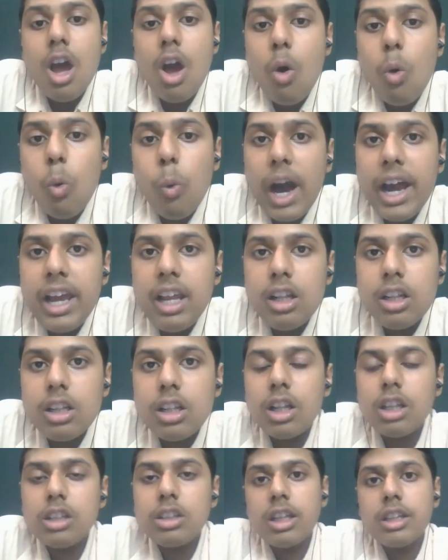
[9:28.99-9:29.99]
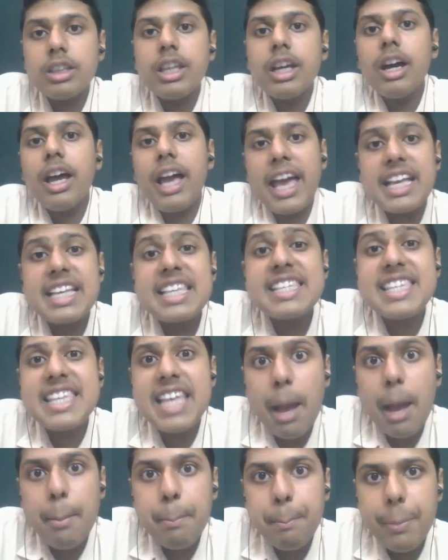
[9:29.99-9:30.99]
While the
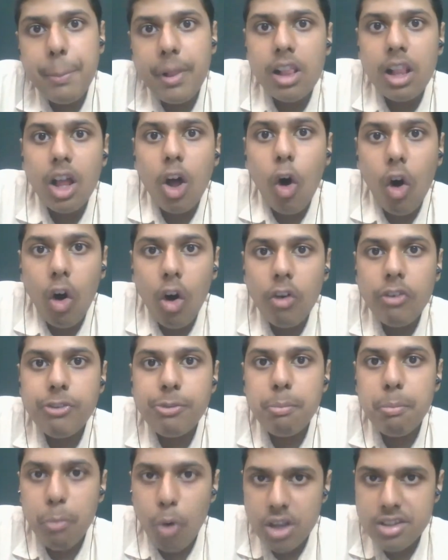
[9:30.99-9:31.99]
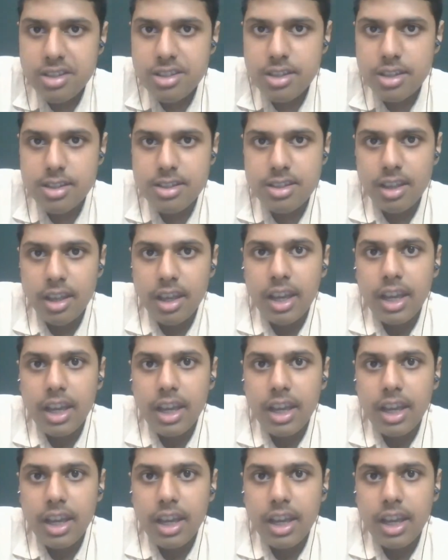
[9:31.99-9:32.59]
example of mosses,